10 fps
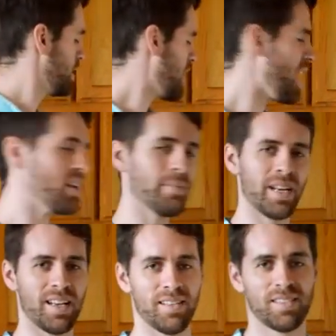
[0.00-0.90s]
9
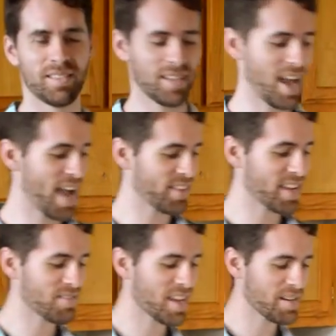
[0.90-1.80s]
minutes. At the
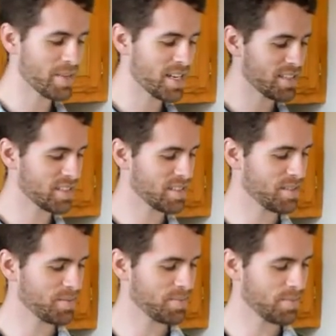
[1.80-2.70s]
end of 9
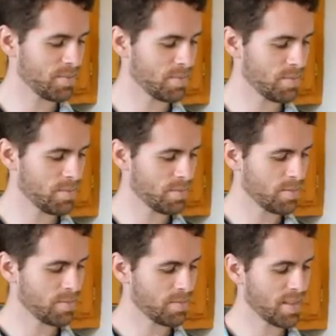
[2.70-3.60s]
minutes,
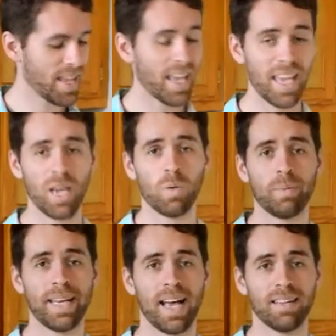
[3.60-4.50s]
it will
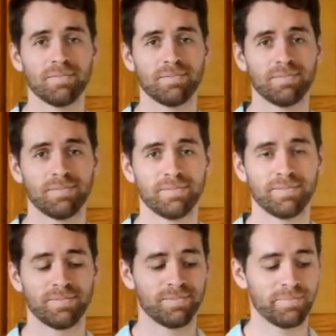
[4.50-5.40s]
be done.
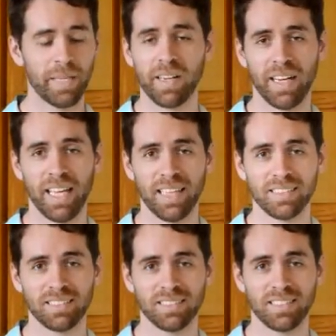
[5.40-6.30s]
Period.
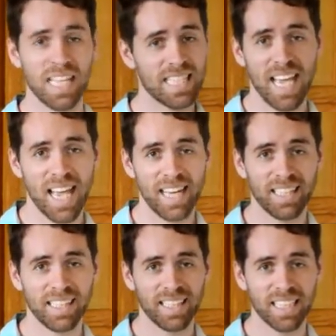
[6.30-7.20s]
That's it.
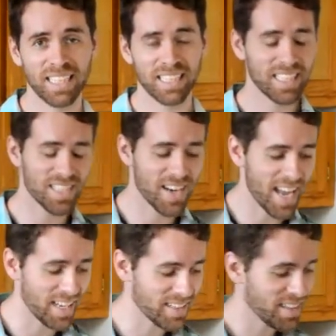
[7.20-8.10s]
It's
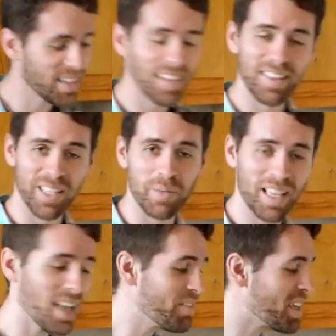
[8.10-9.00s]
great. That's why I love the